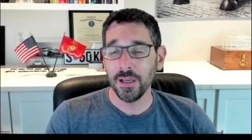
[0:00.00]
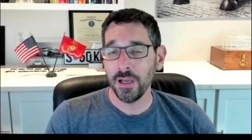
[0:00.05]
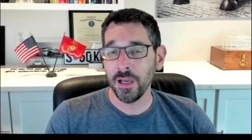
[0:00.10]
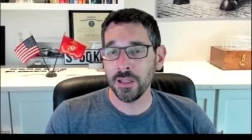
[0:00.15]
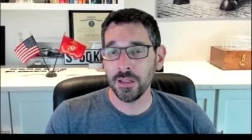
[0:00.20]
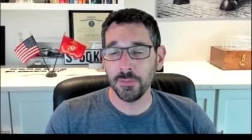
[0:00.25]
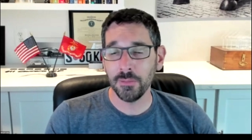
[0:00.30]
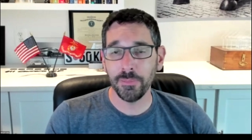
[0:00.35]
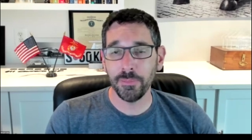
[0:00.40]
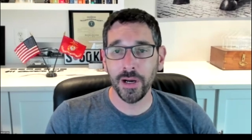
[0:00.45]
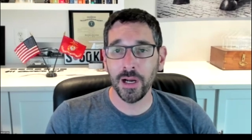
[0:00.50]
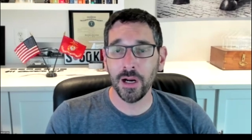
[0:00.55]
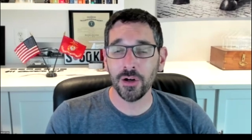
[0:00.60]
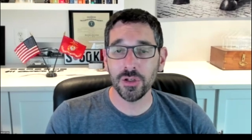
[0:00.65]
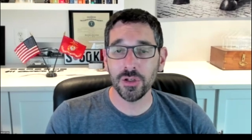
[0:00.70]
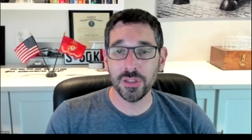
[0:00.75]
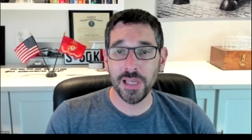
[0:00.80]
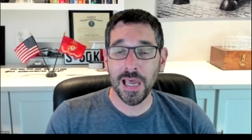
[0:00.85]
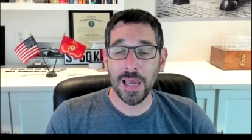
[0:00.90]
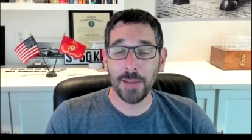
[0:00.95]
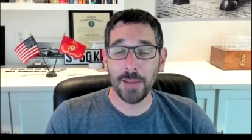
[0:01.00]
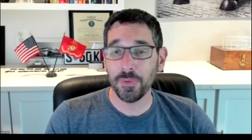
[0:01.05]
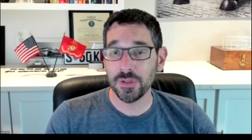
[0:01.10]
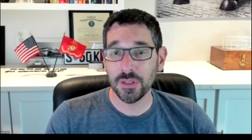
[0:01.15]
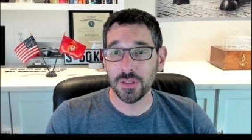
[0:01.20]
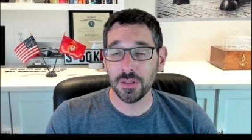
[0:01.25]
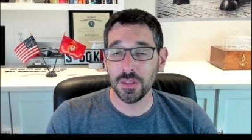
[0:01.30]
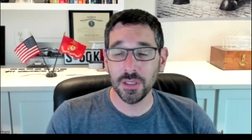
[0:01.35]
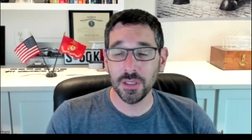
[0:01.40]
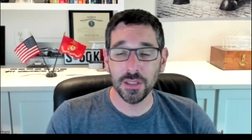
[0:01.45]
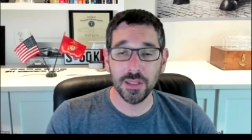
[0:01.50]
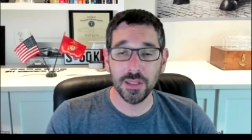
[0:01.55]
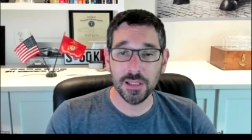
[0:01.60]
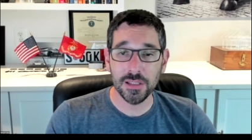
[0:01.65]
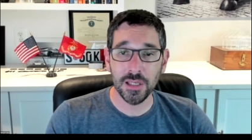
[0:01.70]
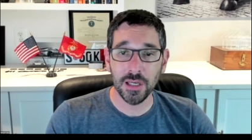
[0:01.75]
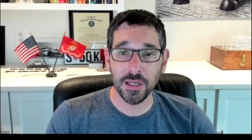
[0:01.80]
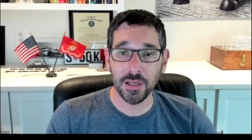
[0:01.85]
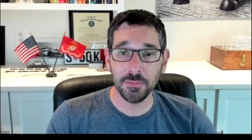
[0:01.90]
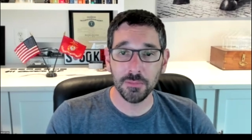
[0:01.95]
and the buyer just happens to need that
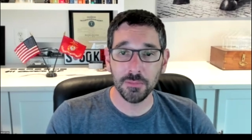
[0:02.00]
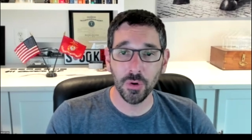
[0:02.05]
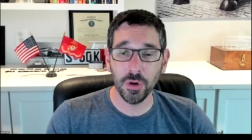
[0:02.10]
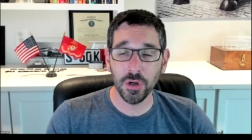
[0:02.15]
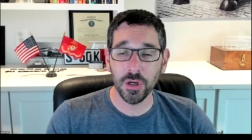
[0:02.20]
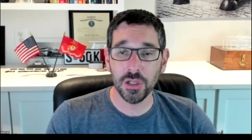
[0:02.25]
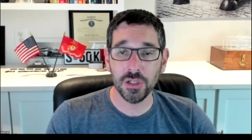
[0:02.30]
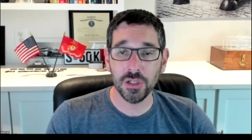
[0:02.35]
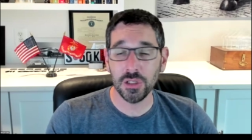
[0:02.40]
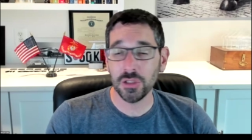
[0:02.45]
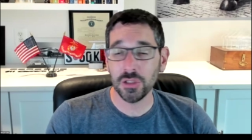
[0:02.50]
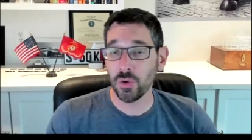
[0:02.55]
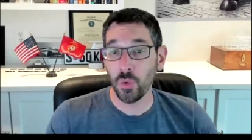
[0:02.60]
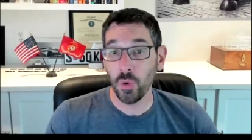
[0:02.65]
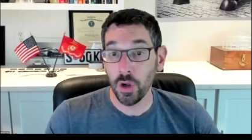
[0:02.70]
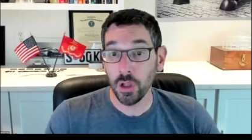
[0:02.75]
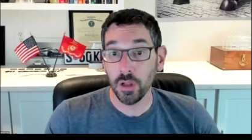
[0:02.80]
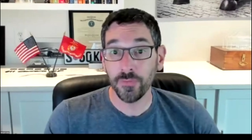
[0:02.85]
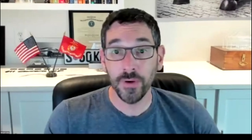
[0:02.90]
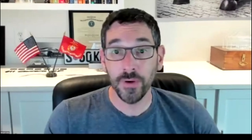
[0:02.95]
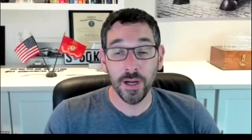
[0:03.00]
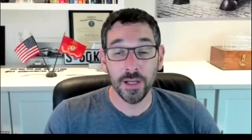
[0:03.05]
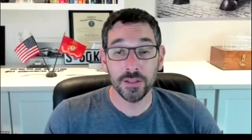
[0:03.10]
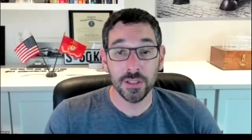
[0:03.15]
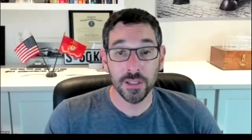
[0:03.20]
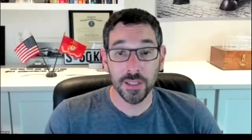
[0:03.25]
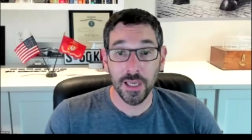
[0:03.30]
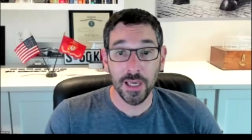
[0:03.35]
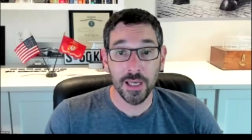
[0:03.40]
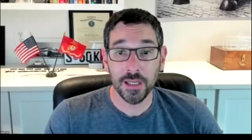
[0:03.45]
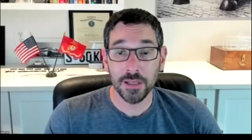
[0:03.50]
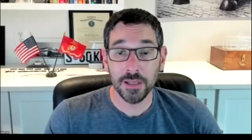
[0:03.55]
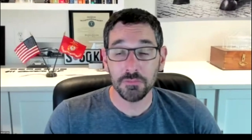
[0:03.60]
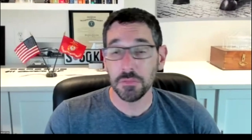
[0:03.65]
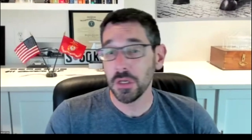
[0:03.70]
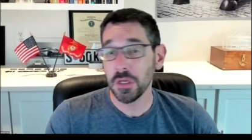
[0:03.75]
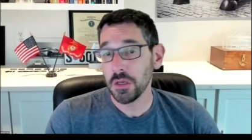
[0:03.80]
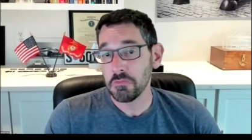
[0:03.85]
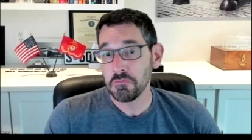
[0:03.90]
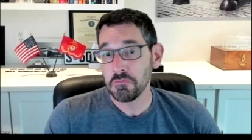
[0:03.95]
second mortgage and is qualified to get it,